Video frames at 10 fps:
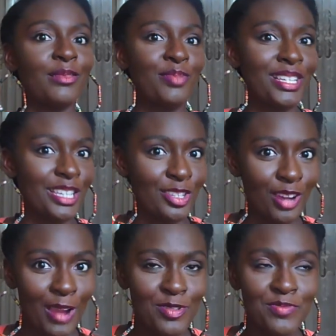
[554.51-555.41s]
Please
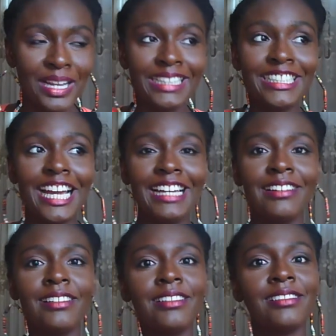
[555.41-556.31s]
subscribe to my
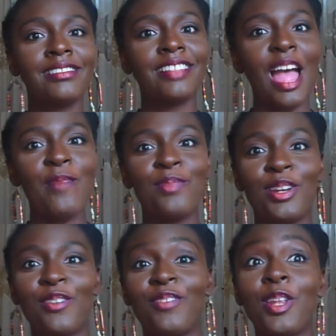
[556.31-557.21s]
channel. I
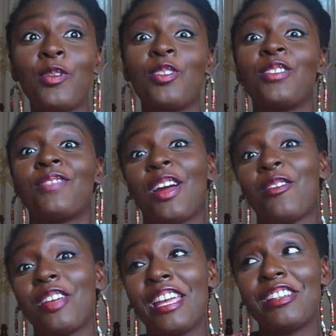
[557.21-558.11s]
put up videos
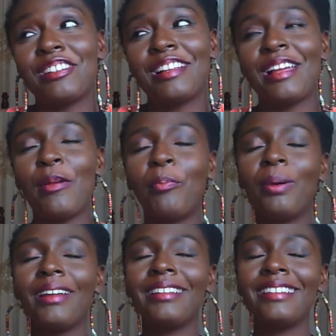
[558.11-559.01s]
very occasionally,
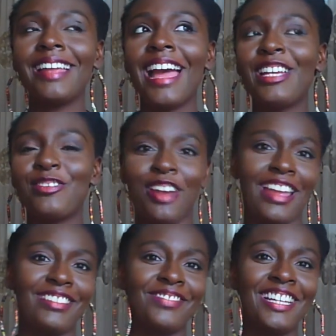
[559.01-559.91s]
but I try.